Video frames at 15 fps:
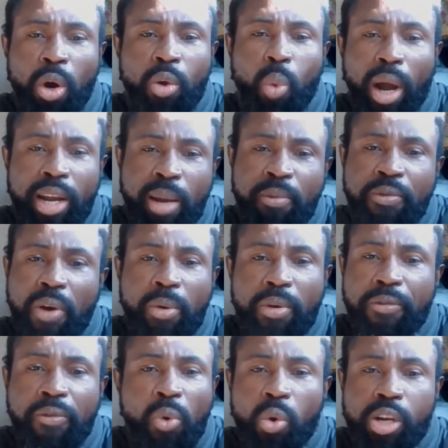worldwide, them
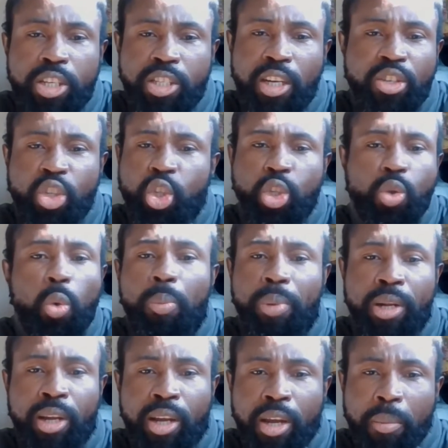very foolish and
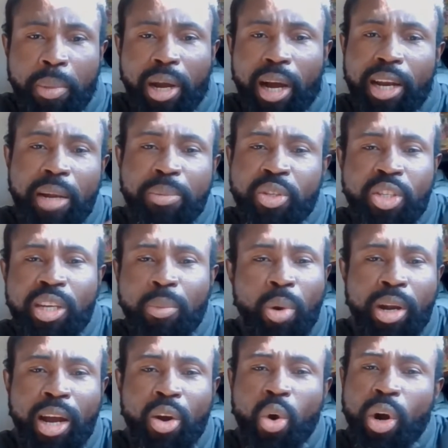stupid. Because them see
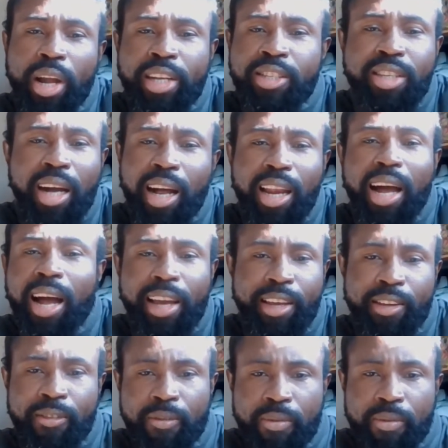when I go against all eye.